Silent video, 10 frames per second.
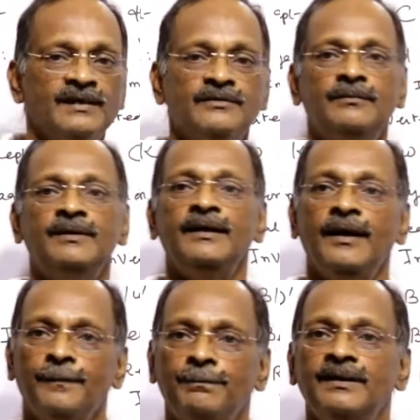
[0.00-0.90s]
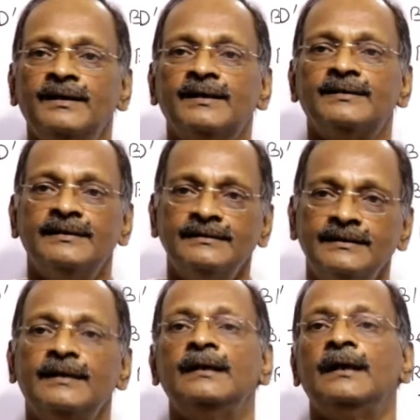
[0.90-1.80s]
image will be bigger
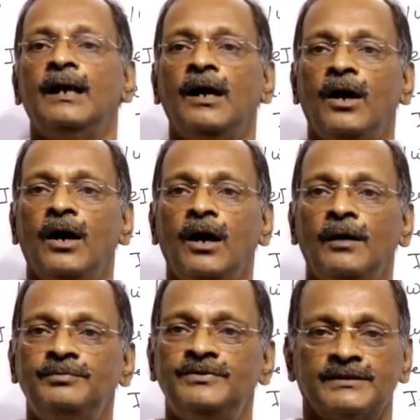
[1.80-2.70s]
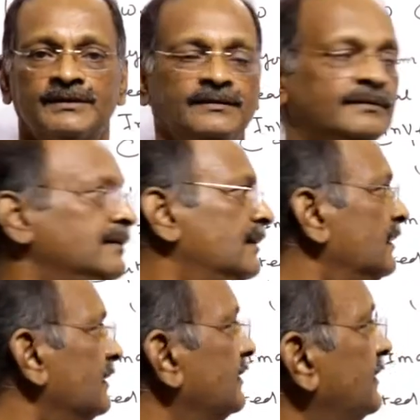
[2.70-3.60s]
than the object.
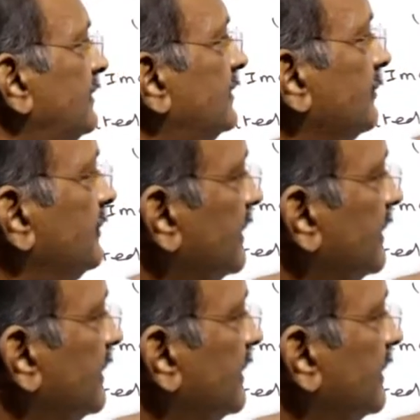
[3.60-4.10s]
This is